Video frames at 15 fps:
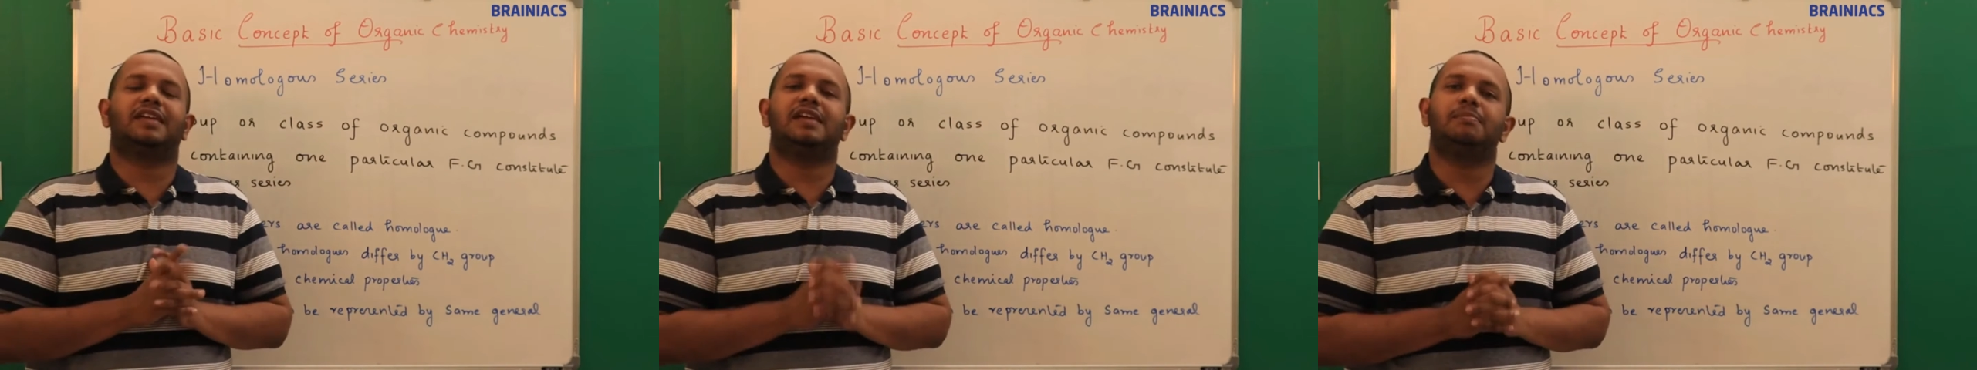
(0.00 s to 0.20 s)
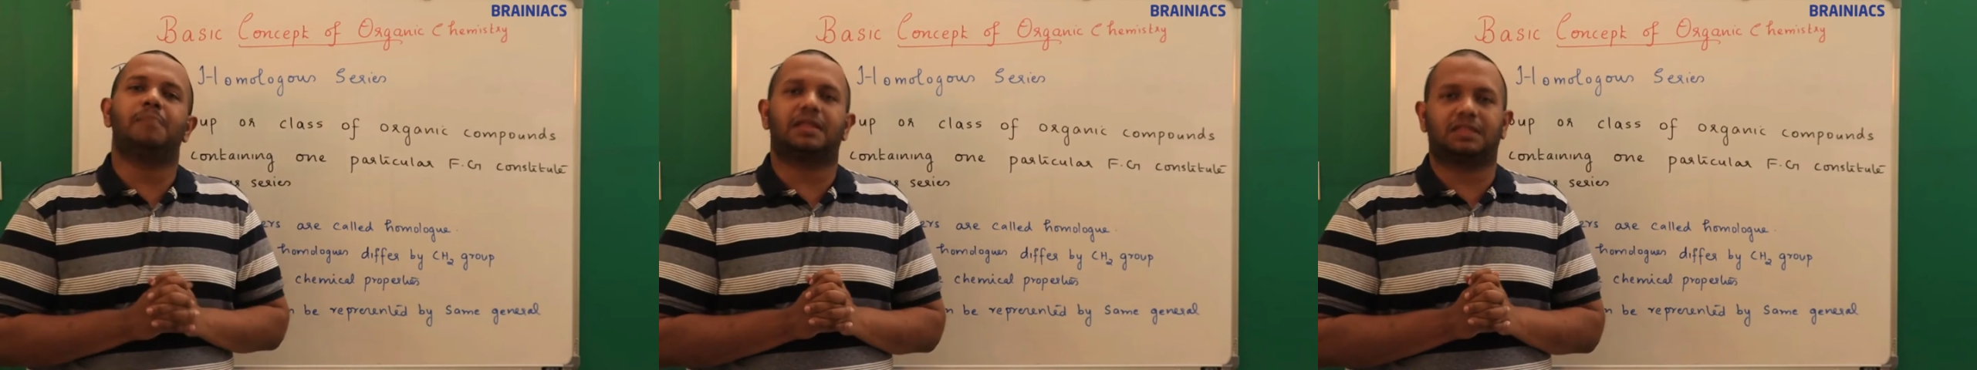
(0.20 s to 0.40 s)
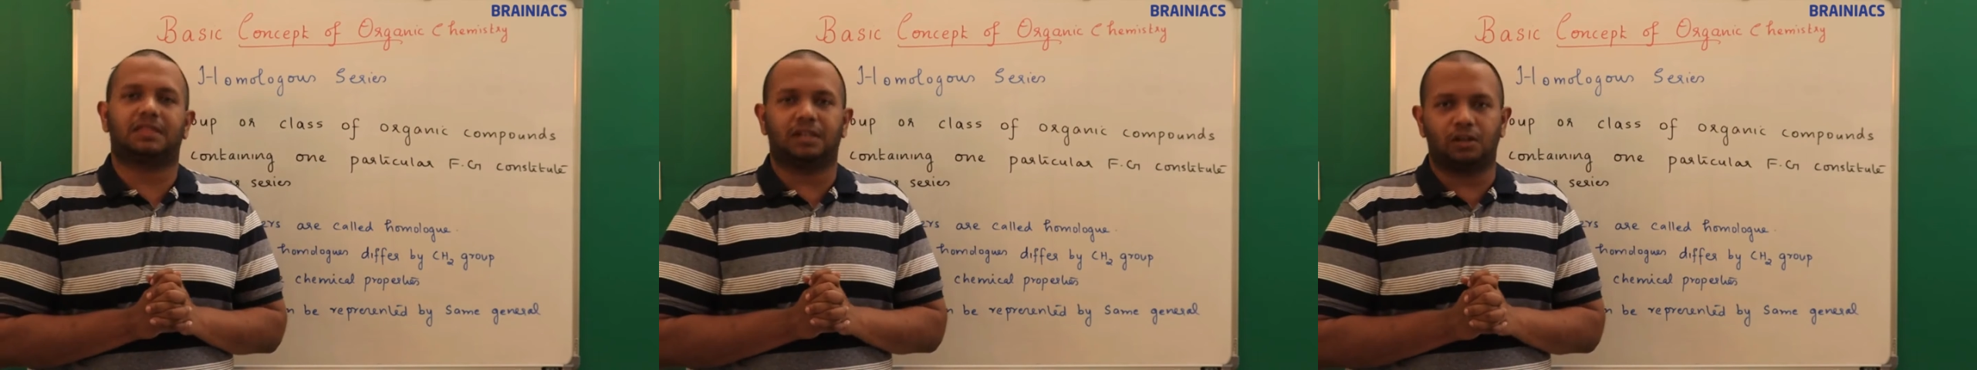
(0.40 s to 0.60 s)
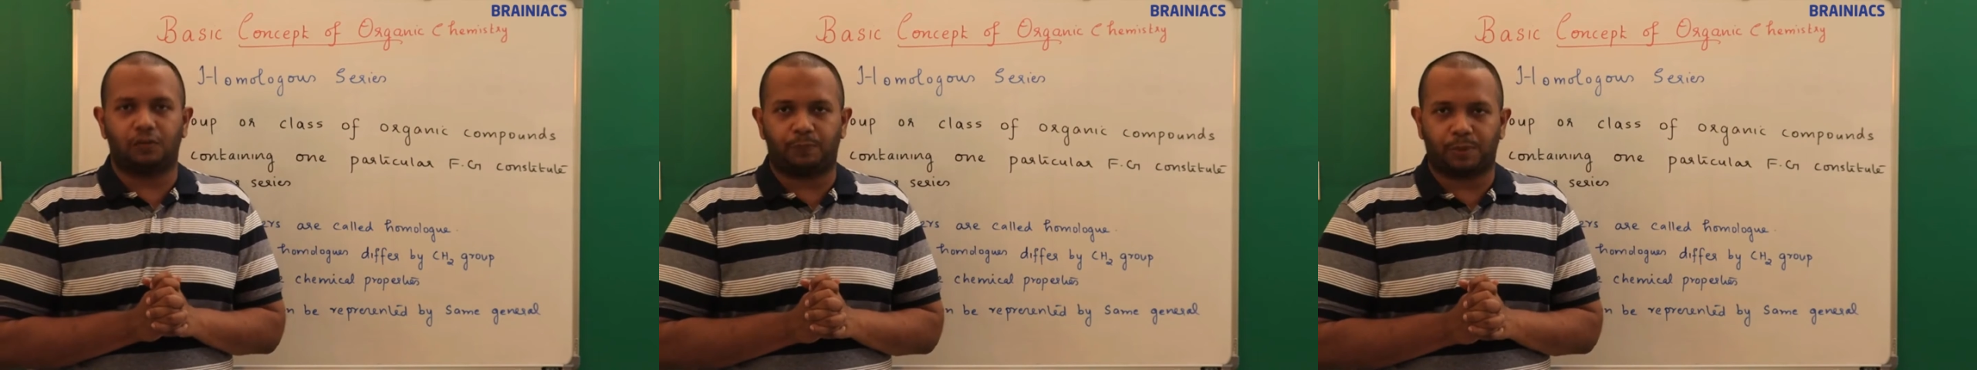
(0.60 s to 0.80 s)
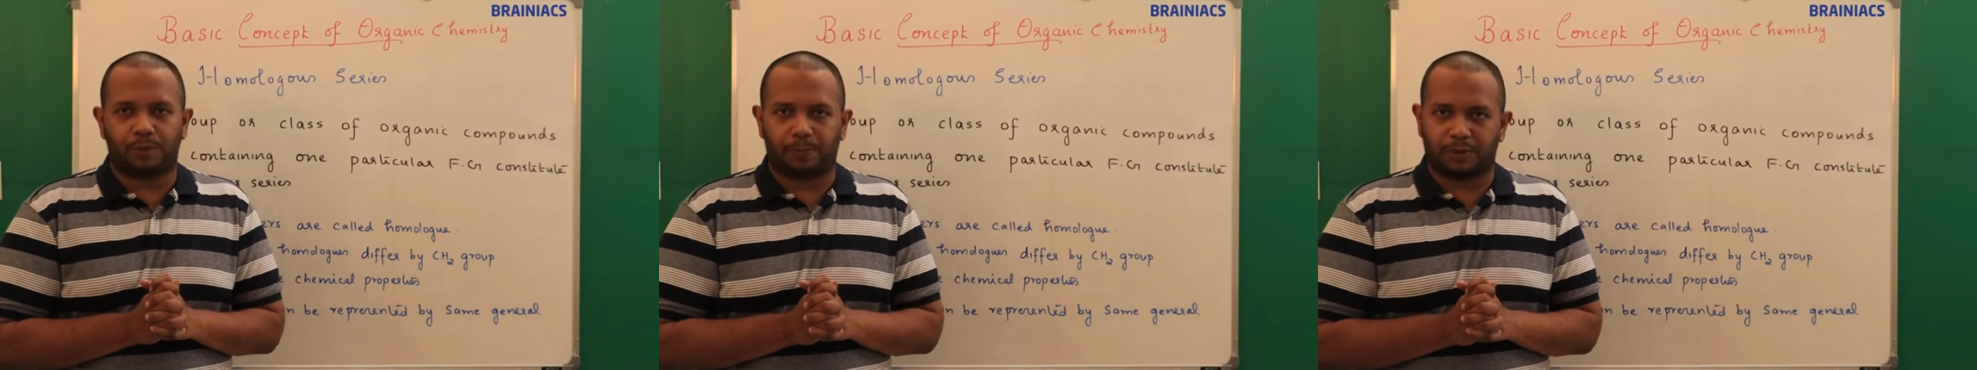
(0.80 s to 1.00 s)
same method
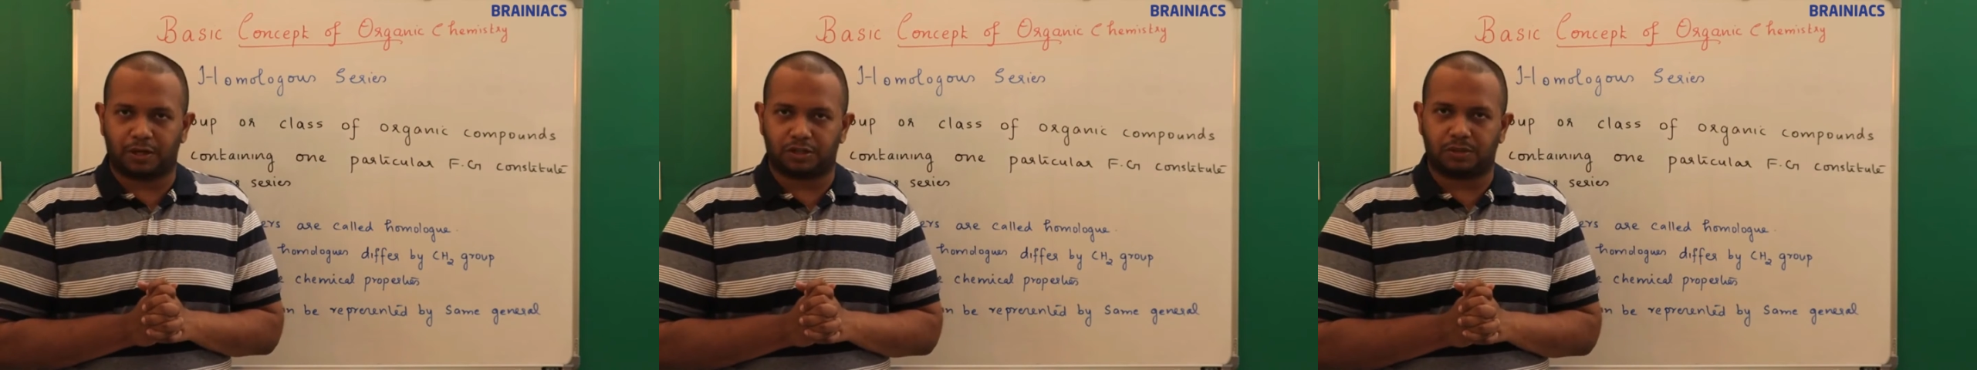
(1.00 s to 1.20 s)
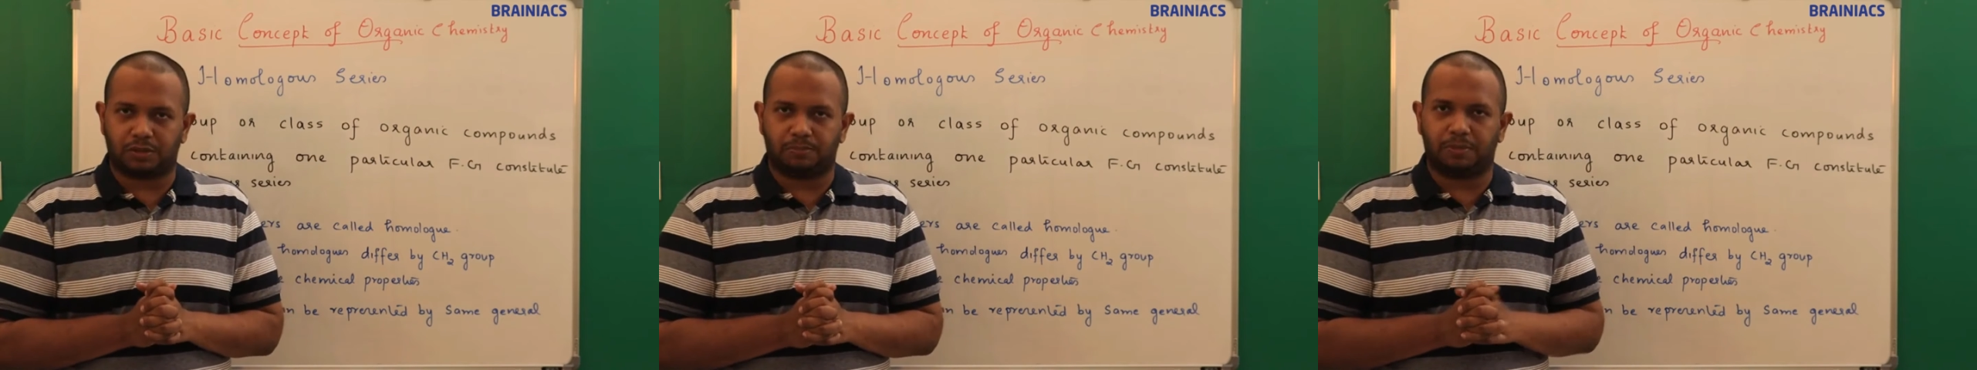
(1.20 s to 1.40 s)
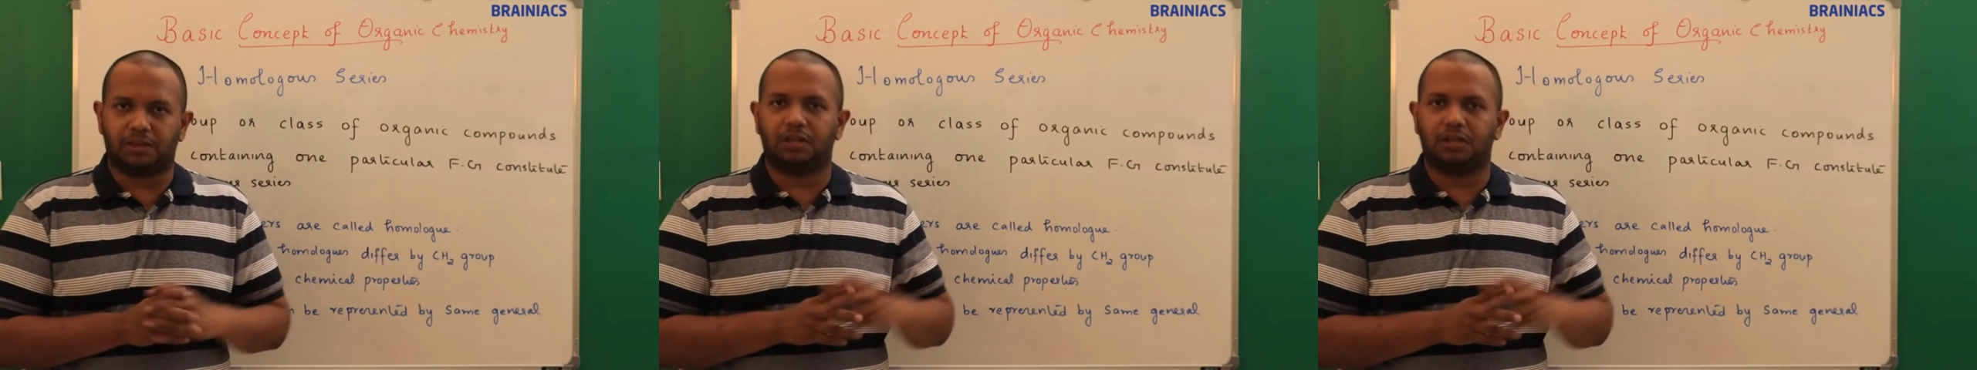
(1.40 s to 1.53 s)
of preparation.